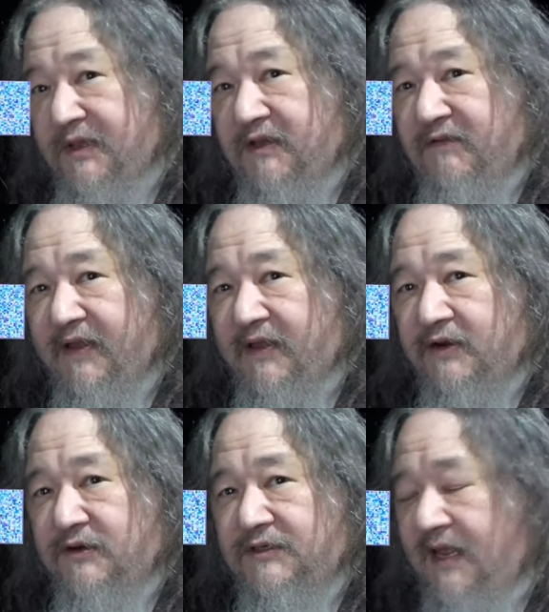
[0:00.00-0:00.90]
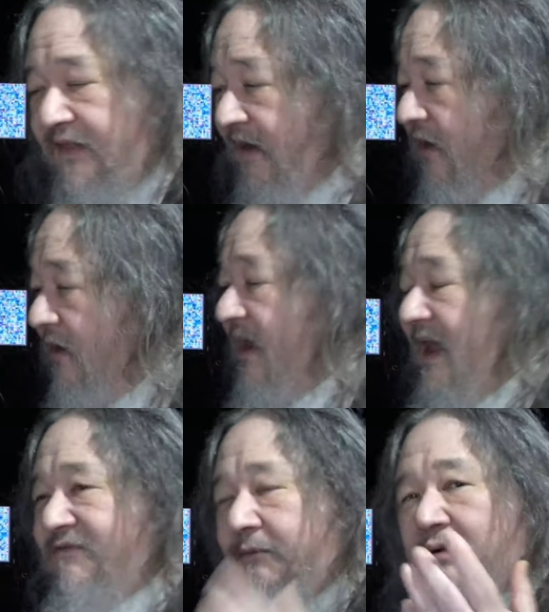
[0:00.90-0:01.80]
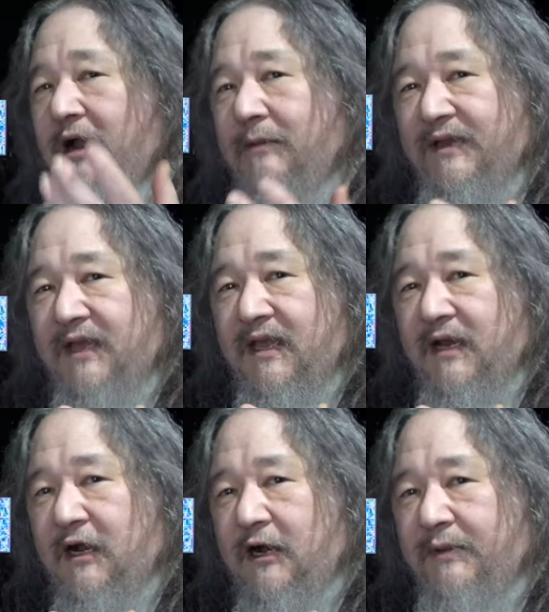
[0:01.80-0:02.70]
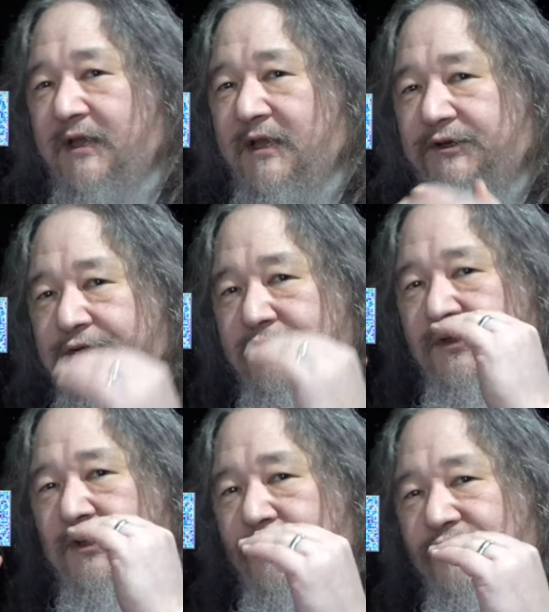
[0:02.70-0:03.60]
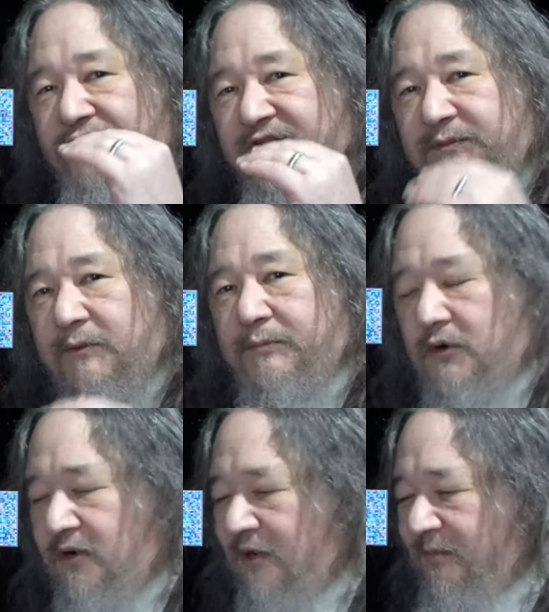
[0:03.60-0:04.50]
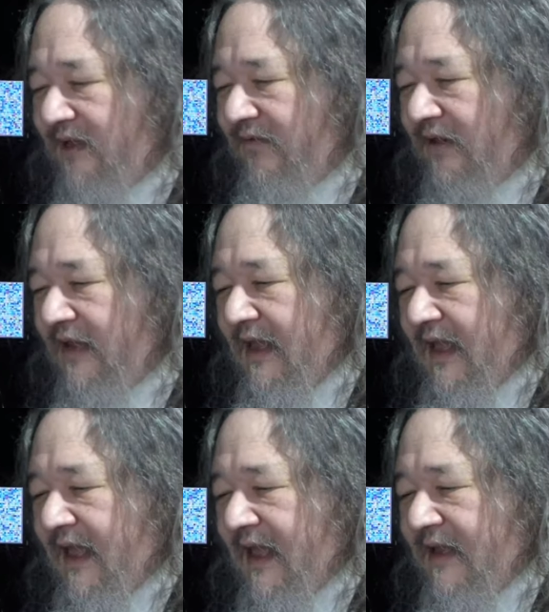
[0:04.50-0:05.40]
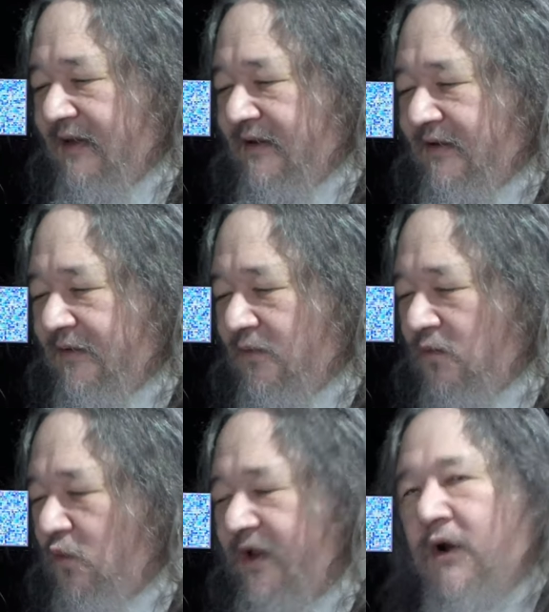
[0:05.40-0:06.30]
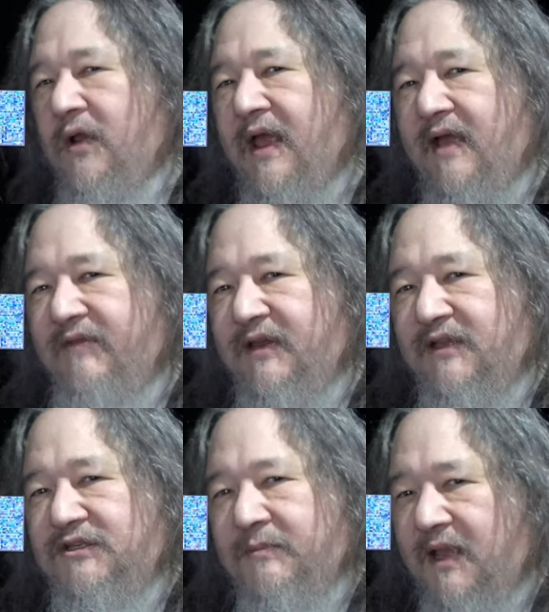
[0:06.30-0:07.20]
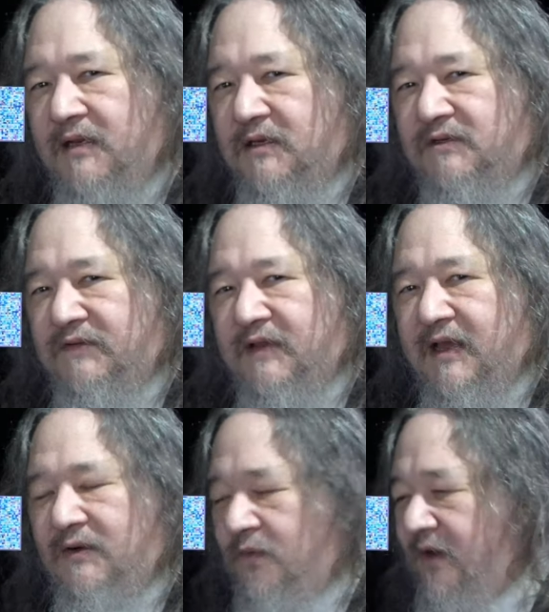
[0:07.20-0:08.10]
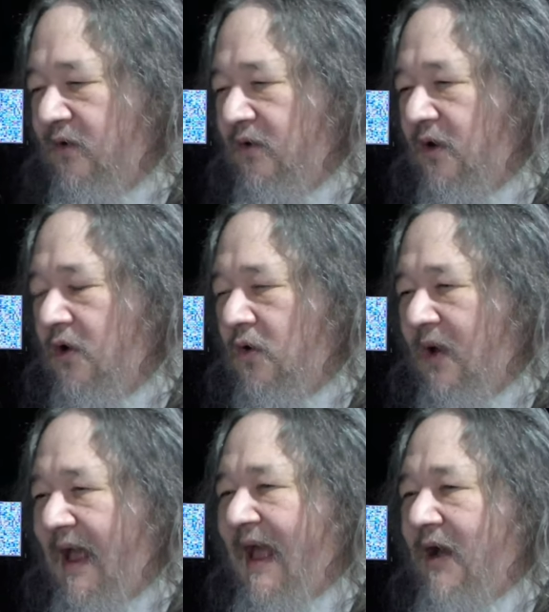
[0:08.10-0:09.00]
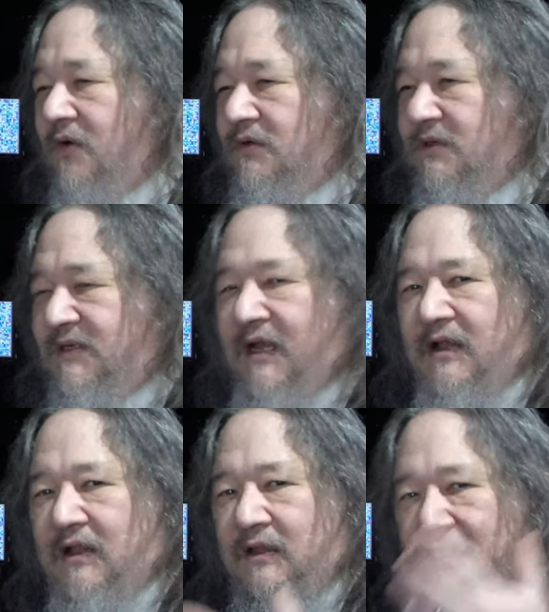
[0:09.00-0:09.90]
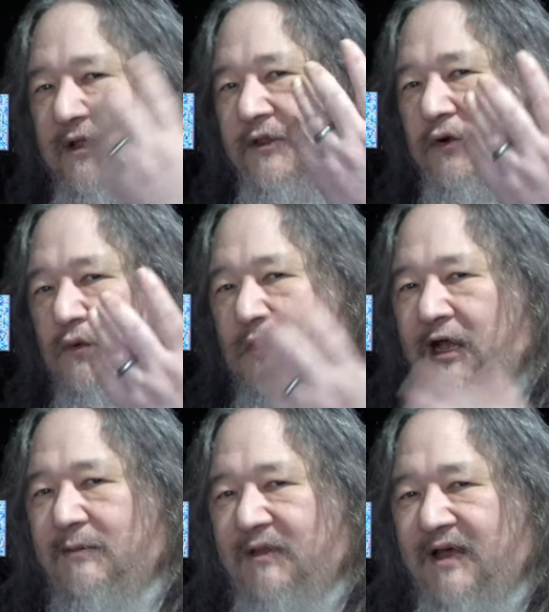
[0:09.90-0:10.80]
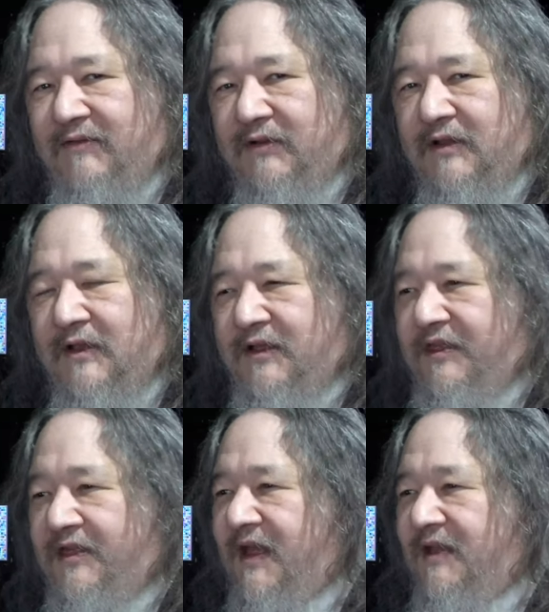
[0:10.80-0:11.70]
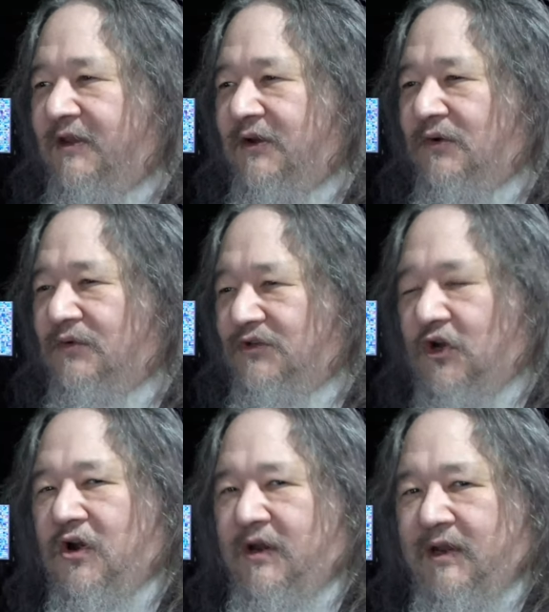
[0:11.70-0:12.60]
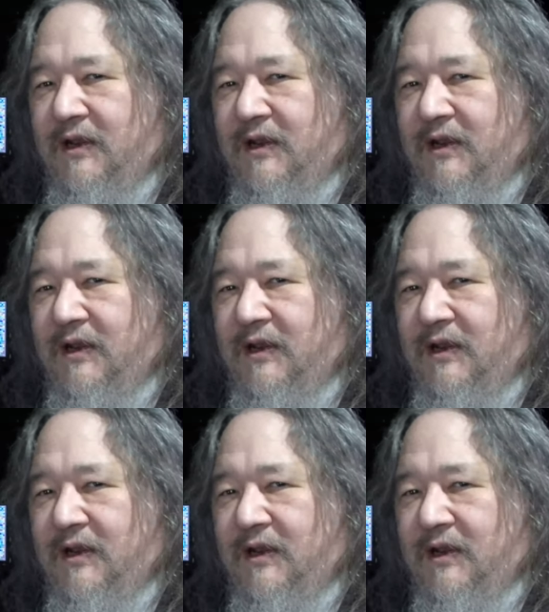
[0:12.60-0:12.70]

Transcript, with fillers: failures, and they're going to have to propagate up to the user visible program level, and we don't have any semantics for that. We don't know how to tell the Ulam level that, you know, sorry, I